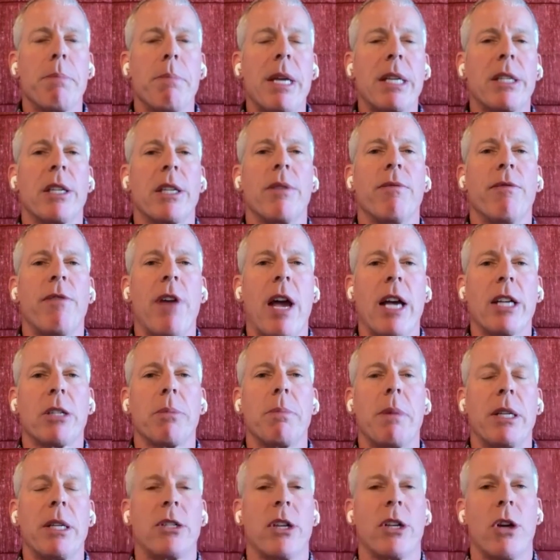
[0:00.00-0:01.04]

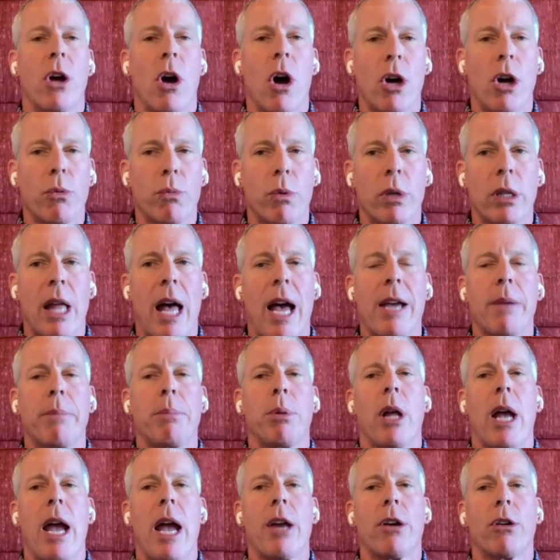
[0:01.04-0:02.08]
misinvestments and
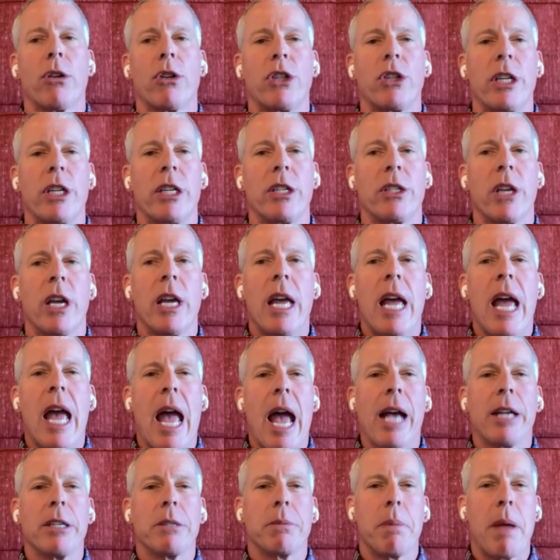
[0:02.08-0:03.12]
unreliable energies
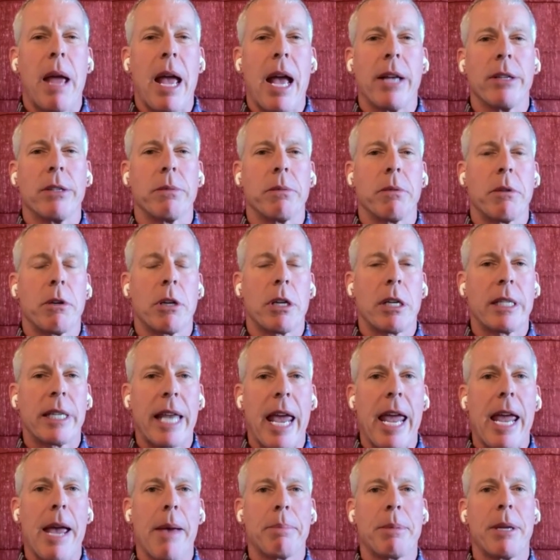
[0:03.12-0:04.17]
has
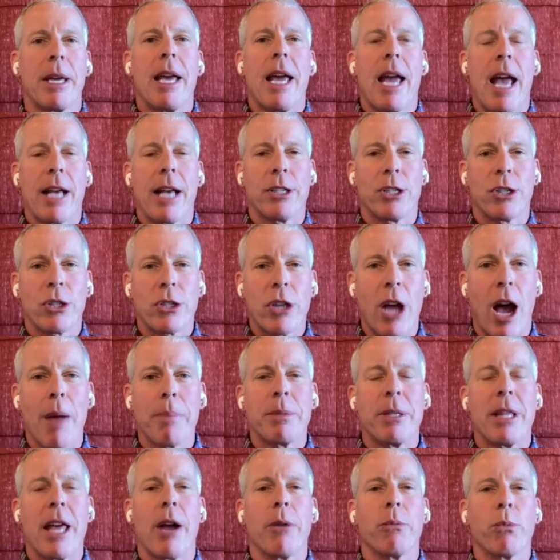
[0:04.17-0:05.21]

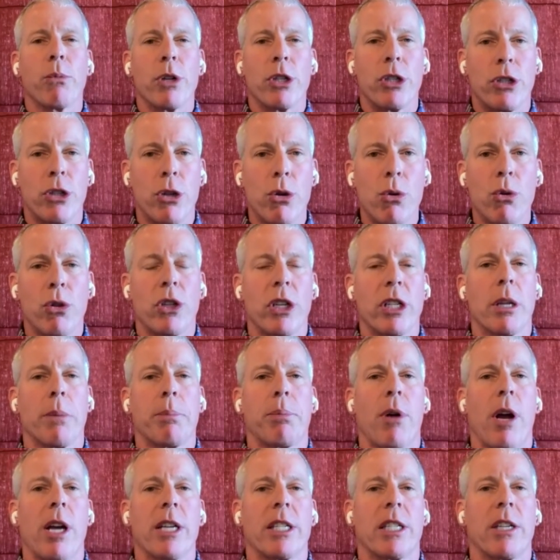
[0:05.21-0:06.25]
stopped that, reducing
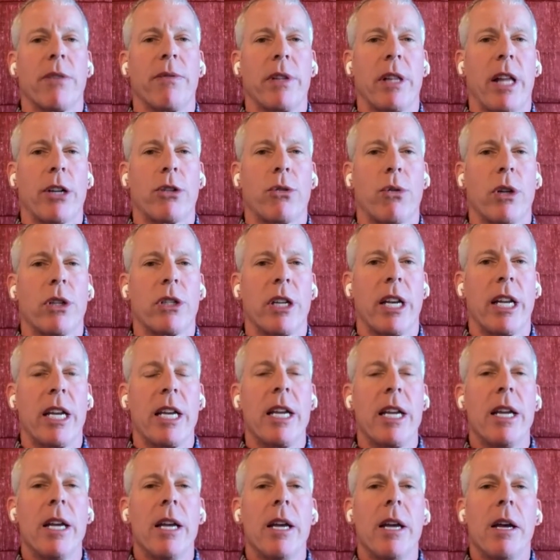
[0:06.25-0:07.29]
the price of
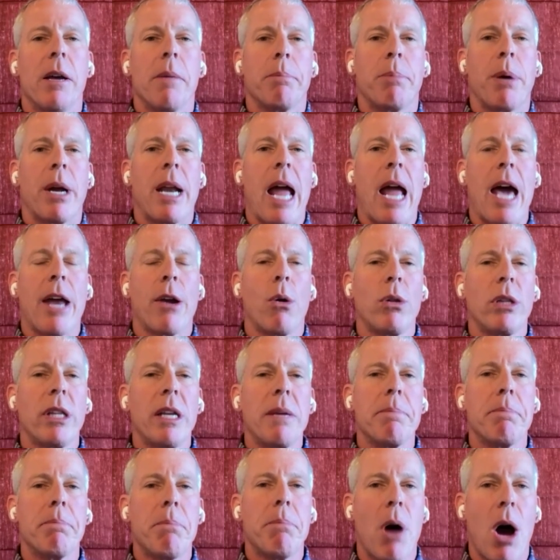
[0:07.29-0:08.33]
electricity, but had
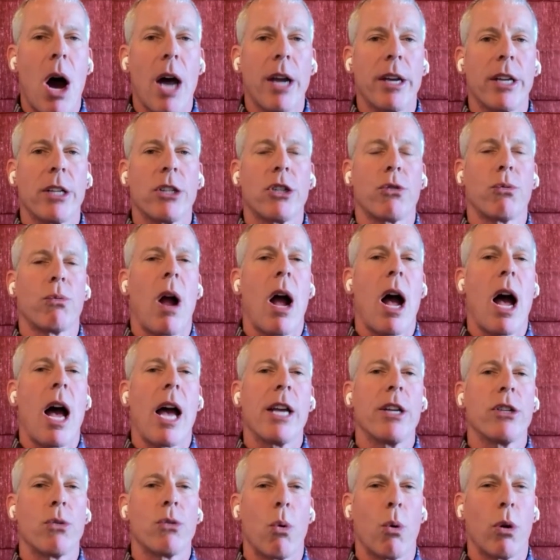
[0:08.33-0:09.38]
only modest
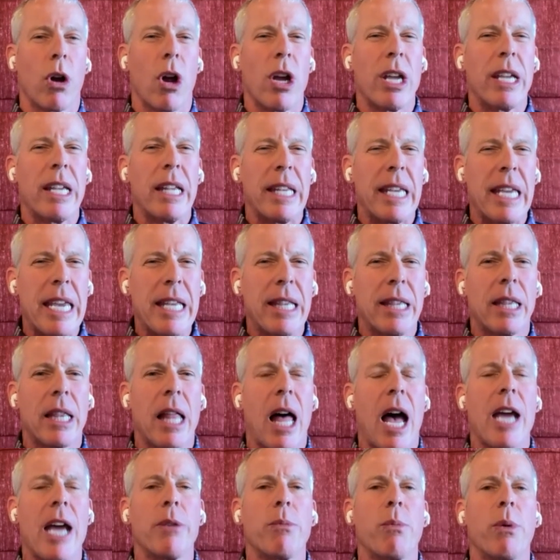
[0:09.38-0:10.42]
rise or in
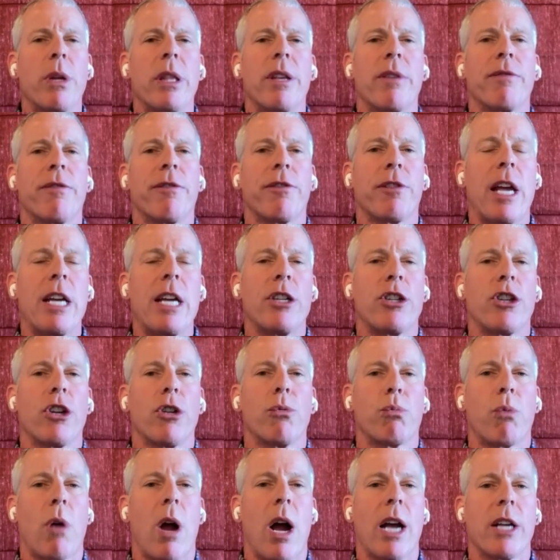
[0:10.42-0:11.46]
line with
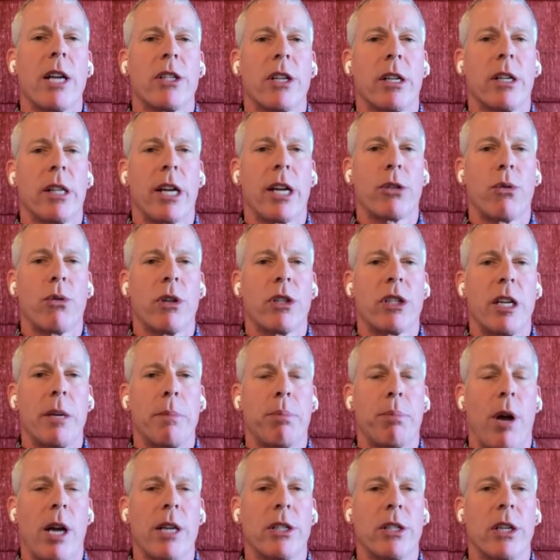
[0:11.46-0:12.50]
inflation rise in
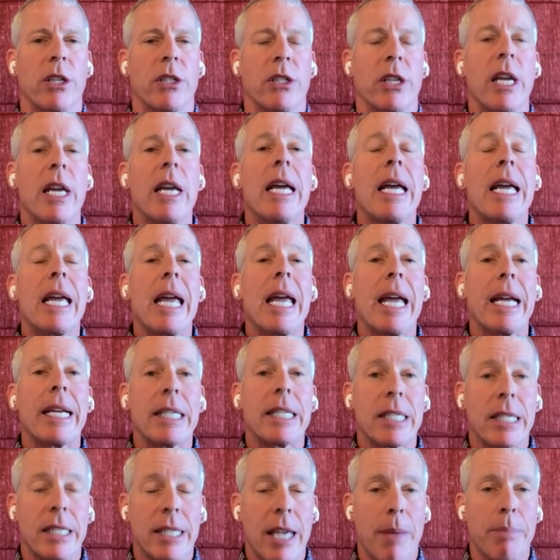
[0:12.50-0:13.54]
electricity prices,
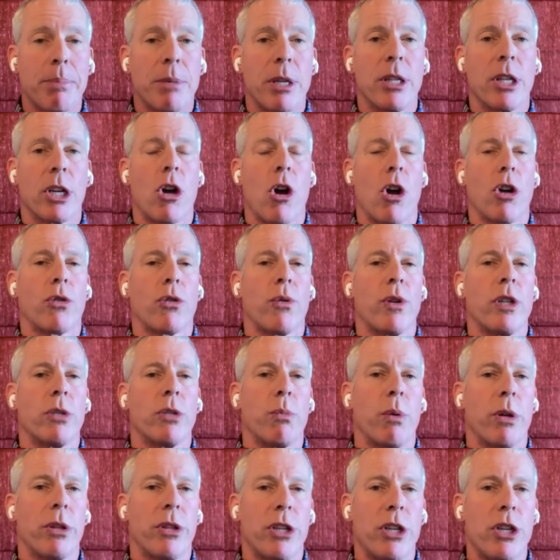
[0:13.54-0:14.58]
except in
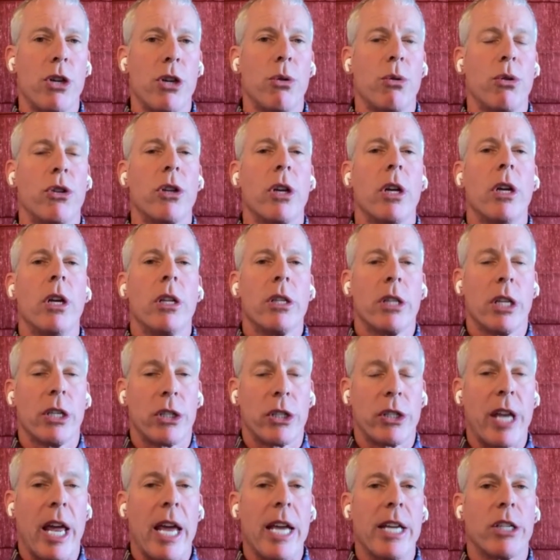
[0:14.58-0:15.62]
the
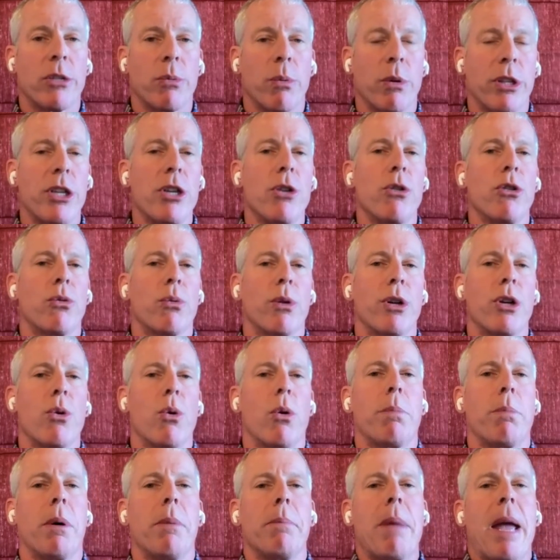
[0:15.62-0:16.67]
states with huge
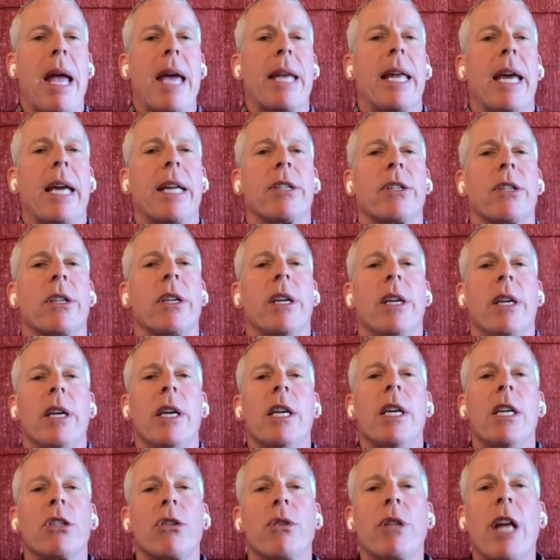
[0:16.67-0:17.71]
renewable mandates.
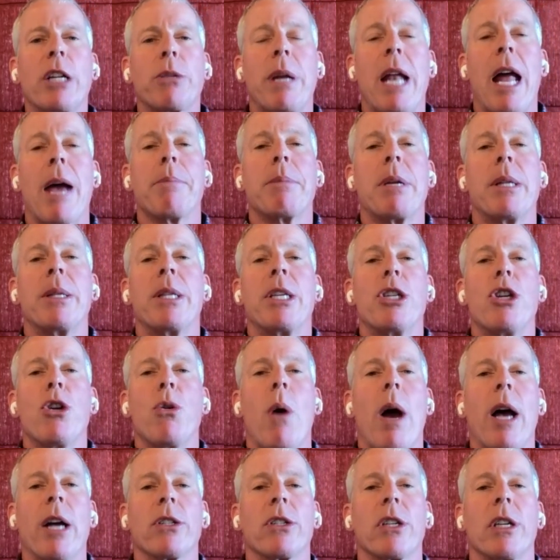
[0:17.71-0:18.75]
So that's what happened in the
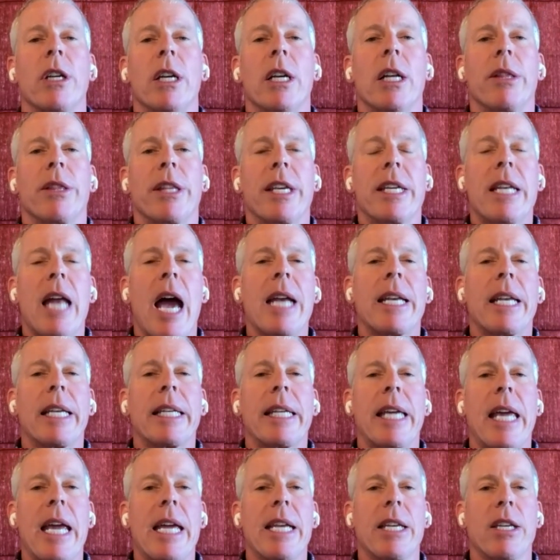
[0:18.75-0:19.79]
US. The
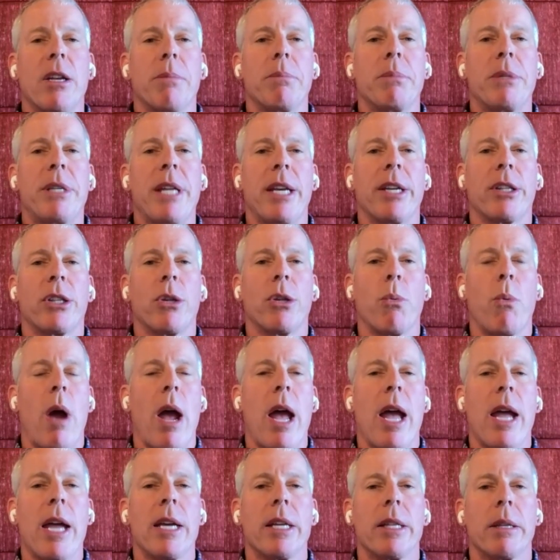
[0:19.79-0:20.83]
United Kingdom did it the
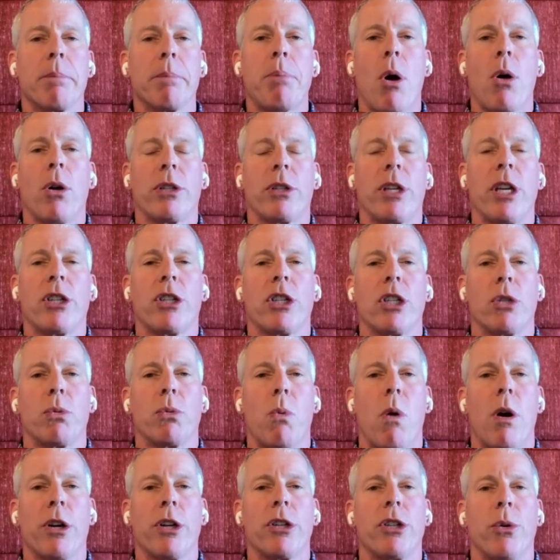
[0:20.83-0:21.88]
way politicians
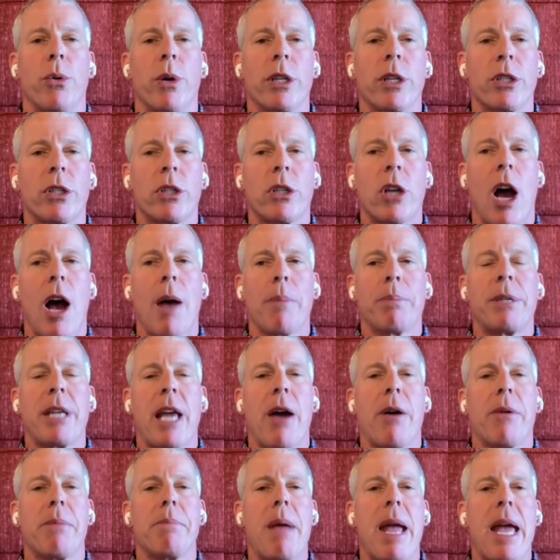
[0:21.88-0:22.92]
want to do it.
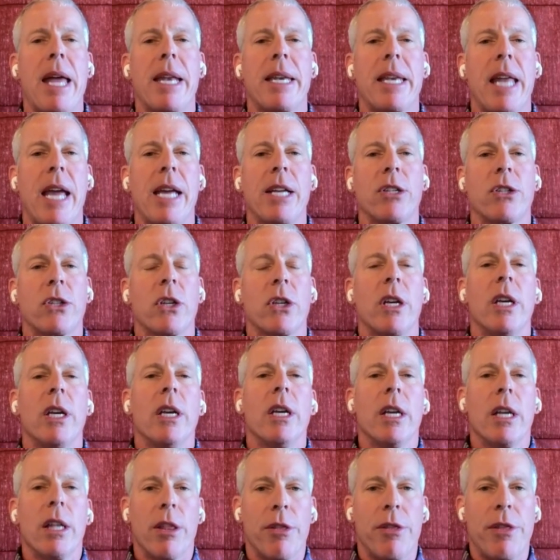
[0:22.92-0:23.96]
Top-down mandates,
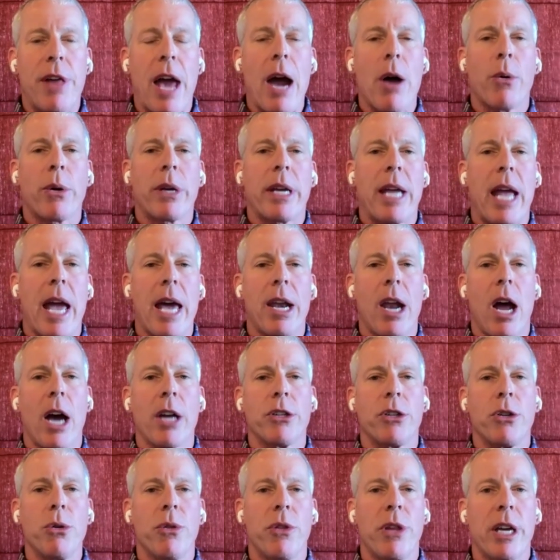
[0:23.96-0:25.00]
thou
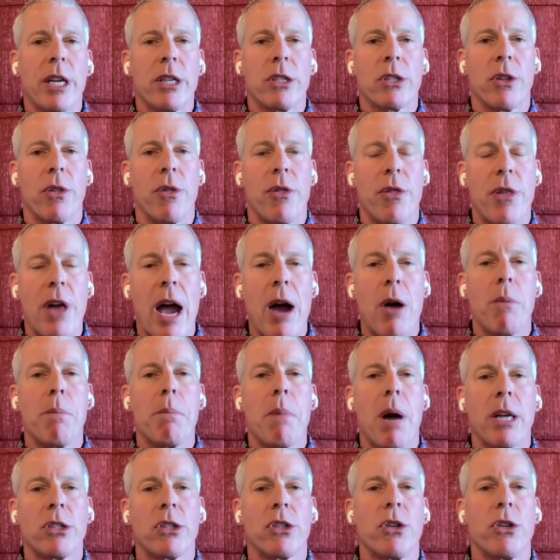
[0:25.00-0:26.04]
cannot do this, thou
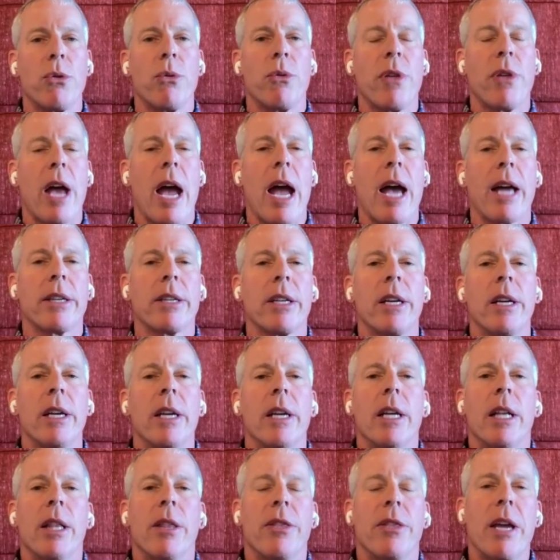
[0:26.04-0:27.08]
must do that.
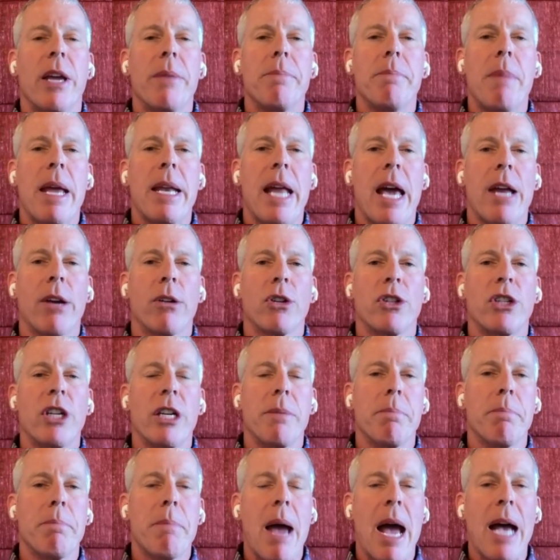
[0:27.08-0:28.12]
They made
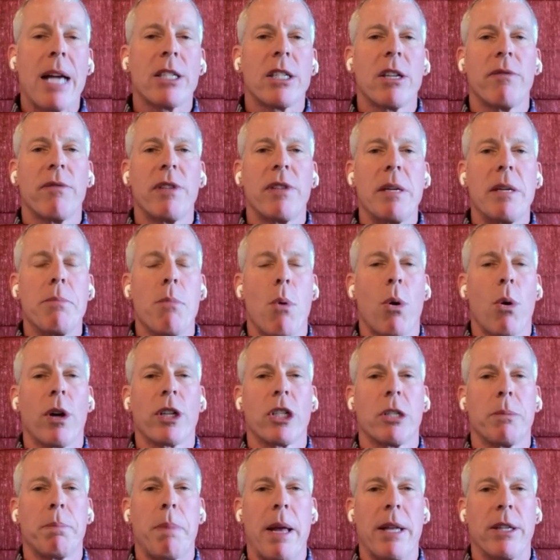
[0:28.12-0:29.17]
energy massively more
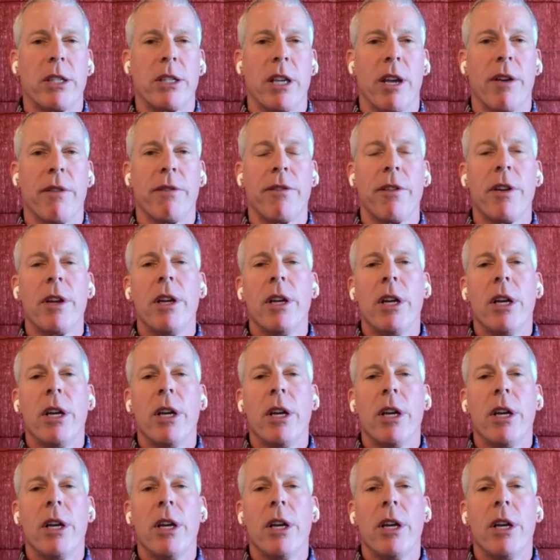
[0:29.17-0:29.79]
expensive,